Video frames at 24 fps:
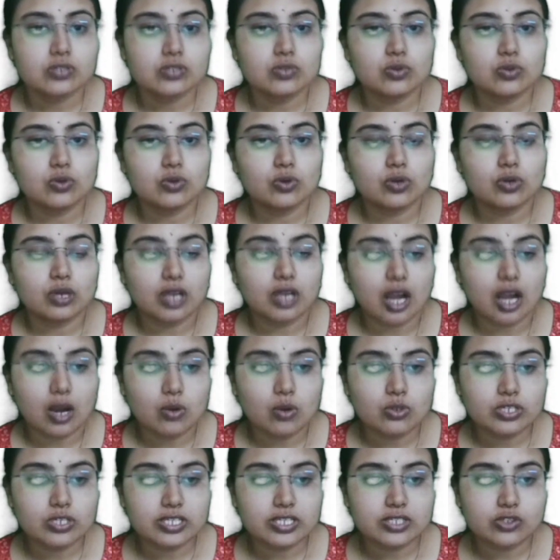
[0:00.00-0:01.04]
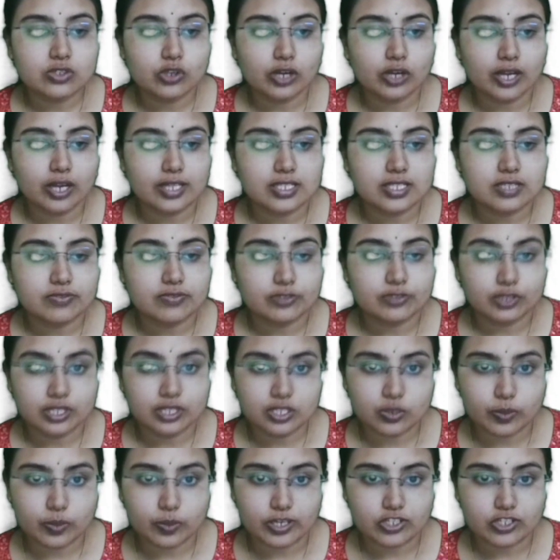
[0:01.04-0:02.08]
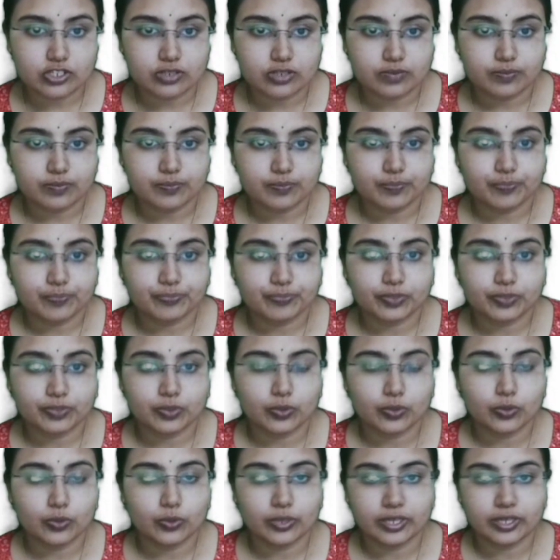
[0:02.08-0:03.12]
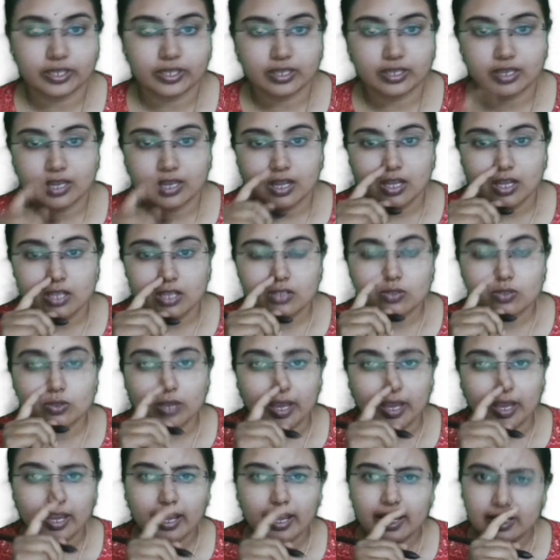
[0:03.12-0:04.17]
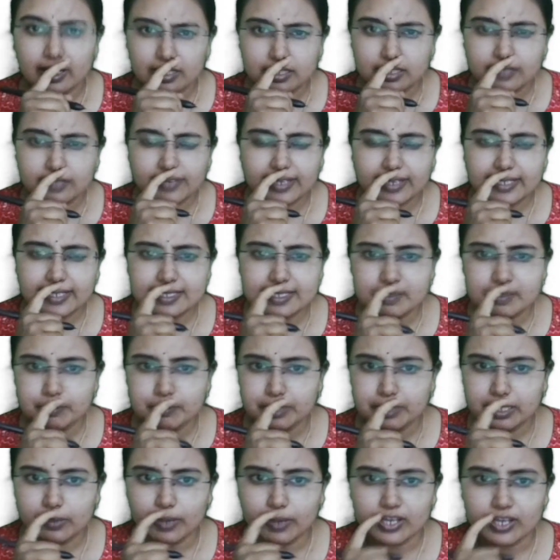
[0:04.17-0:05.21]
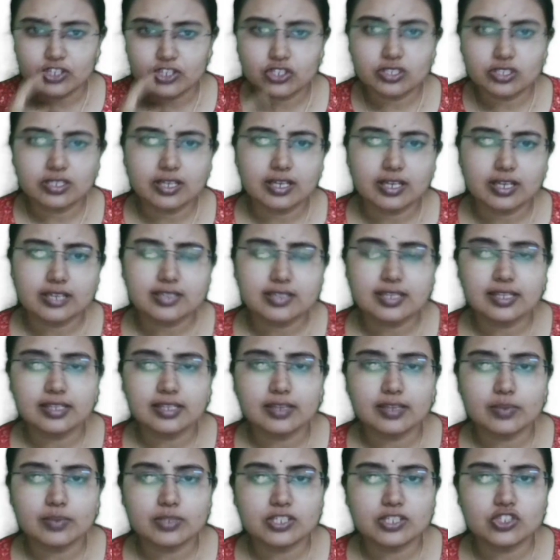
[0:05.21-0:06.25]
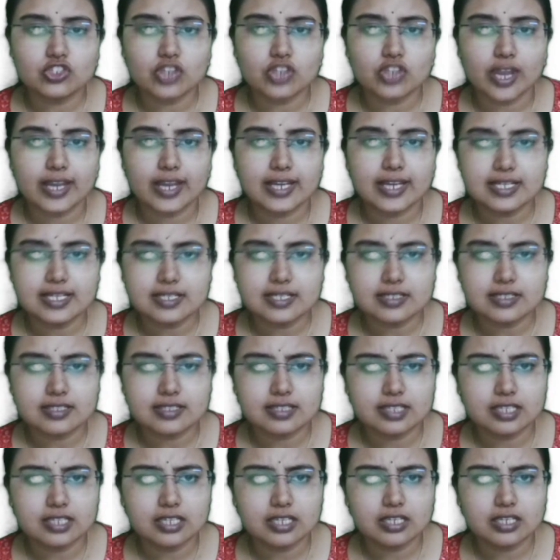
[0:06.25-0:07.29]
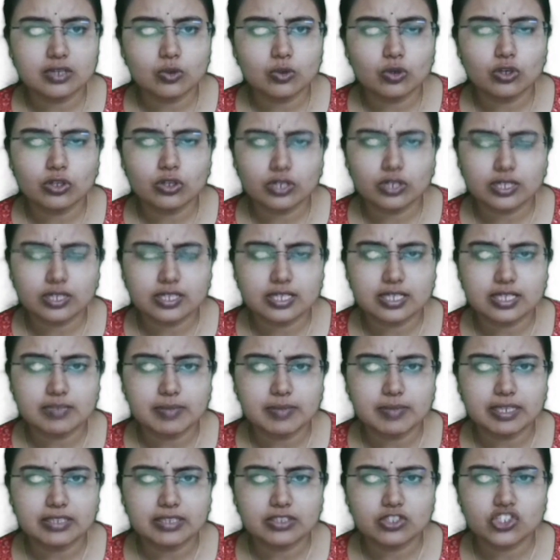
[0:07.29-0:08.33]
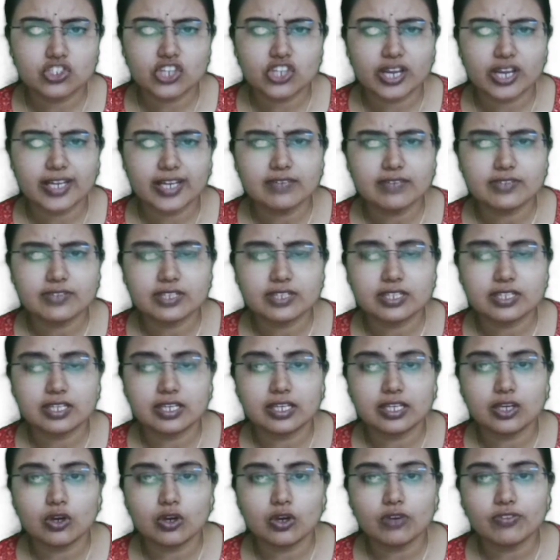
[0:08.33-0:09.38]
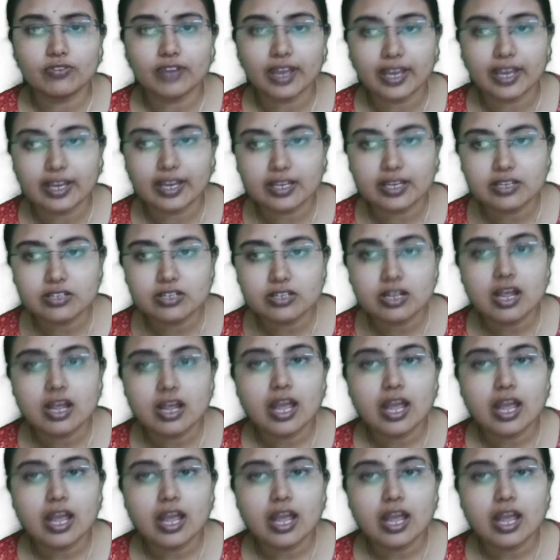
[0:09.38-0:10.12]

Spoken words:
So gout is your answer for this question. Okay. So another very simple question. I think there was a child, a 3-year-old or a 3-month child with thinning of hair